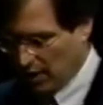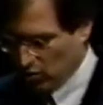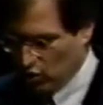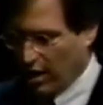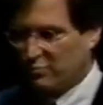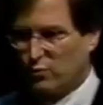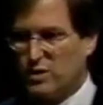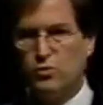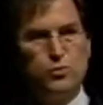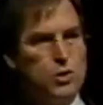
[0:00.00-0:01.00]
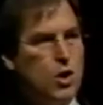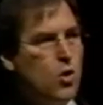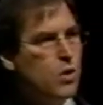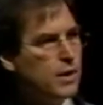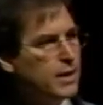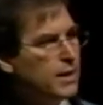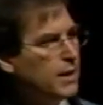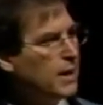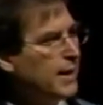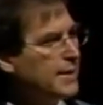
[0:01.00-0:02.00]
Jean-Marie Hulot
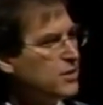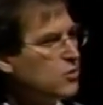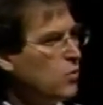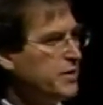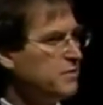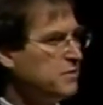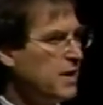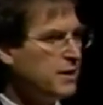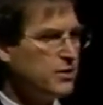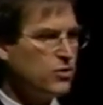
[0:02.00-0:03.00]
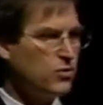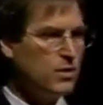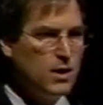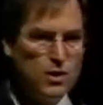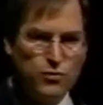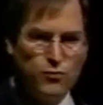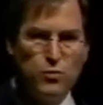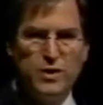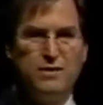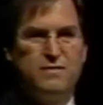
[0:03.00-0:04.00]
is going to take us
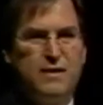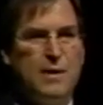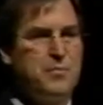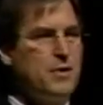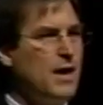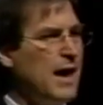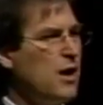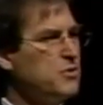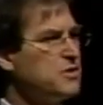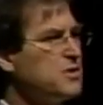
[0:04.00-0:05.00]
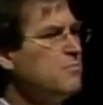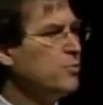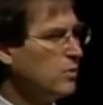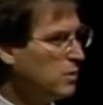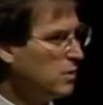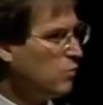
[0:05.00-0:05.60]
through in depth how simple